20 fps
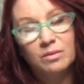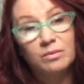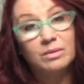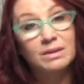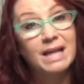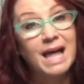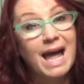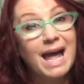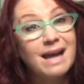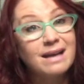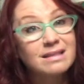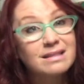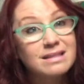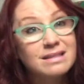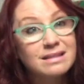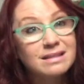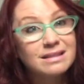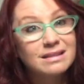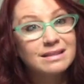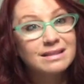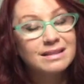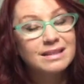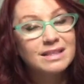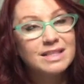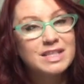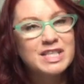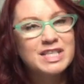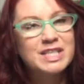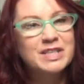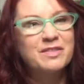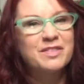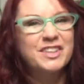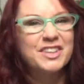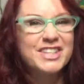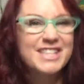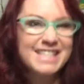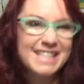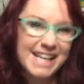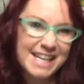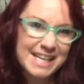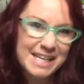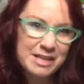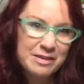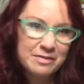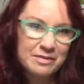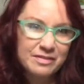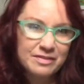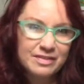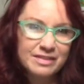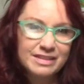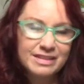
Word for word: relax, to feel safe,